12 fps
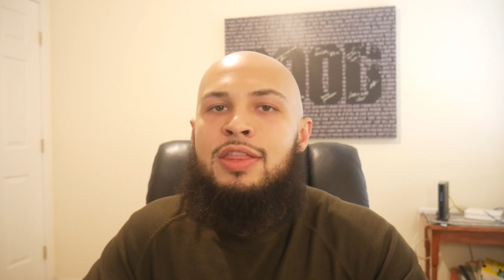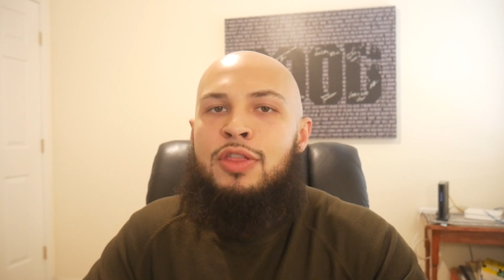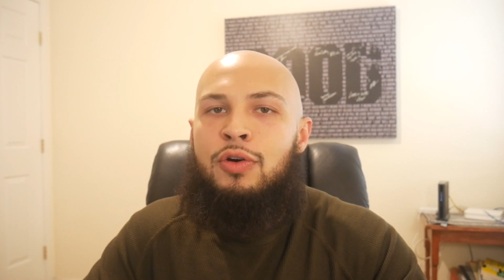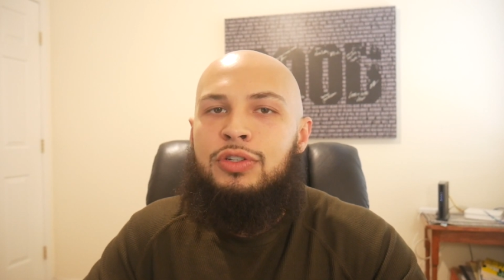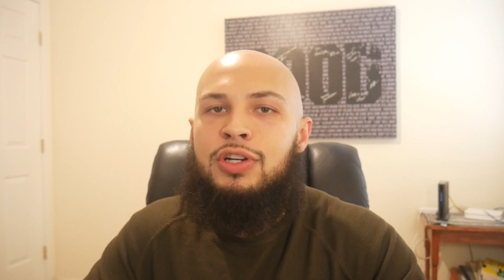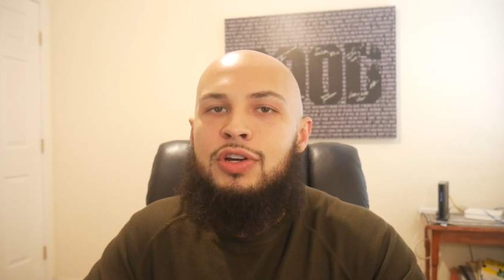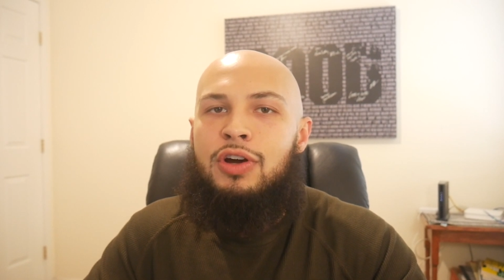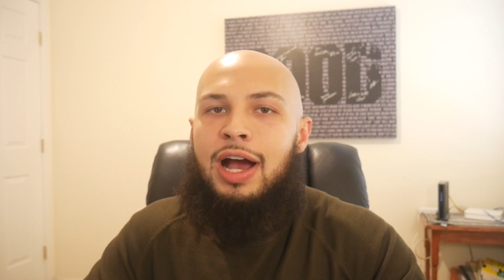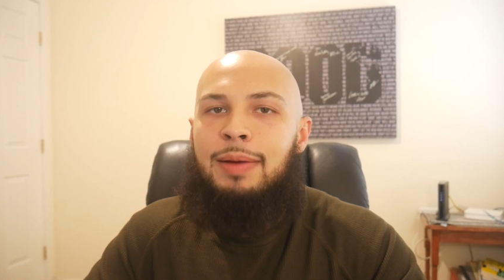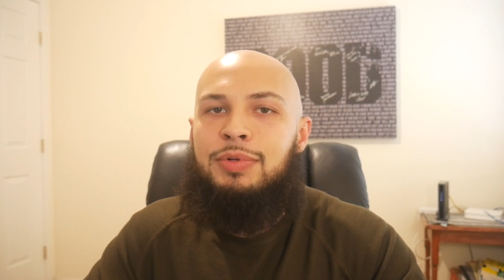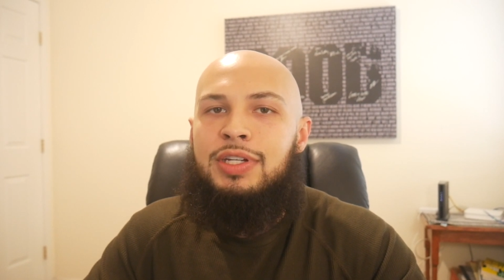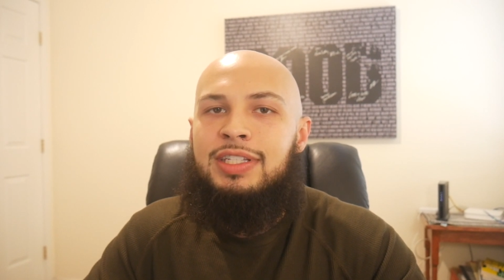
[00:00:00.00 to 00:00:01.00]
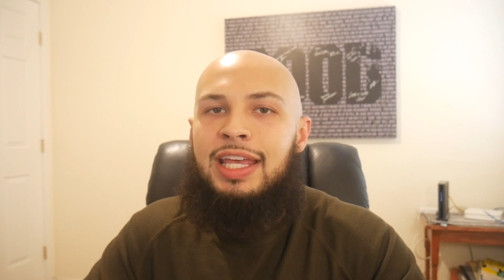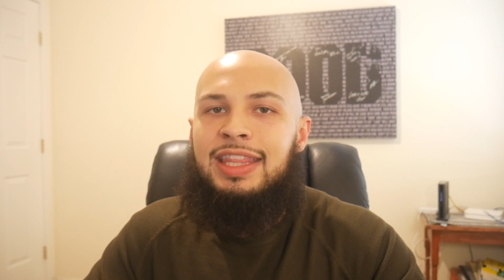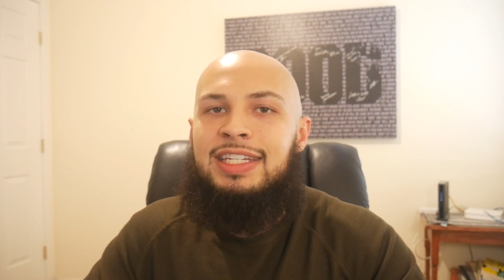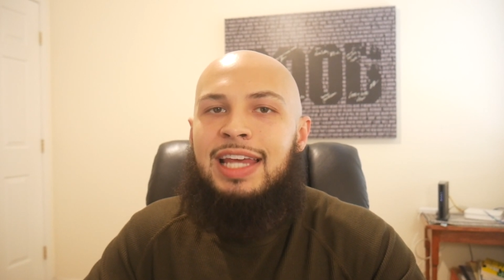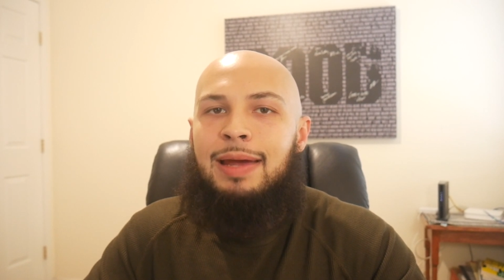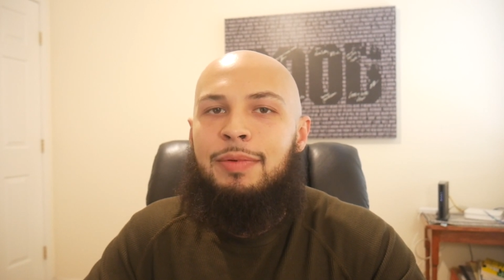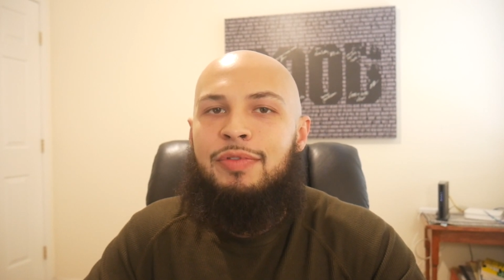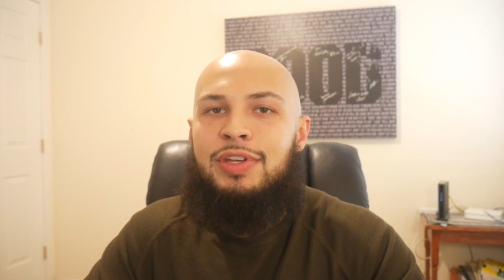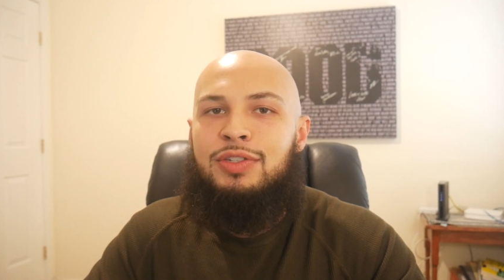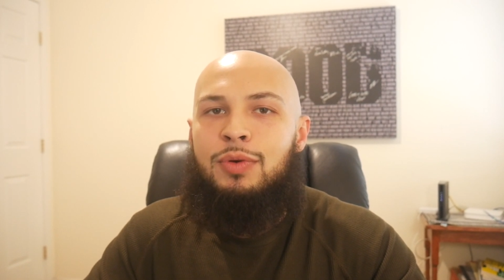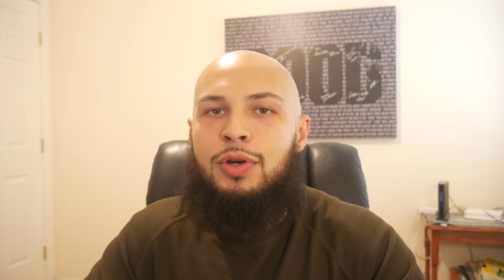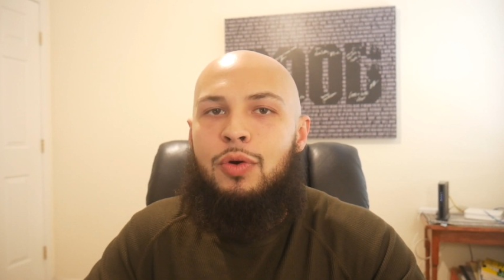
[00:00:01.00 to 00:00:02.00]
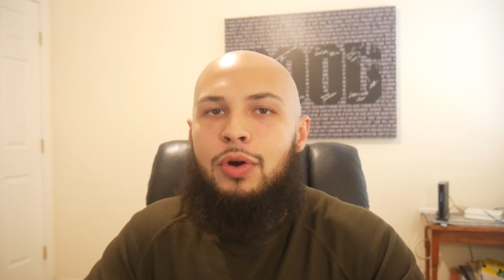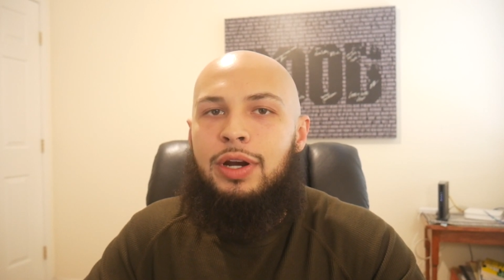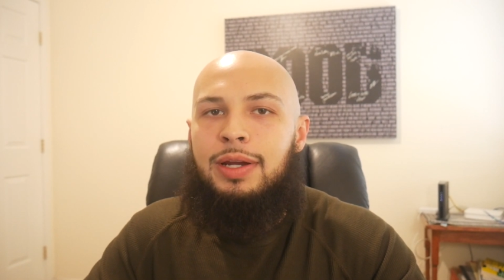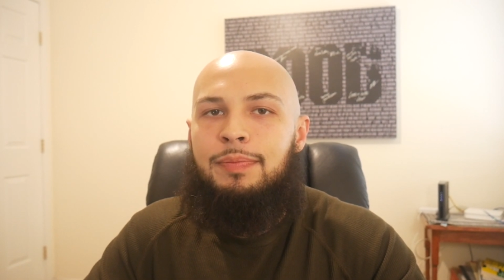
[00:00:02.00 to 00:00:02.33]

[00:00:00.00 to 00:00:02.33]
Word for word: Those are your options at the time of this recording.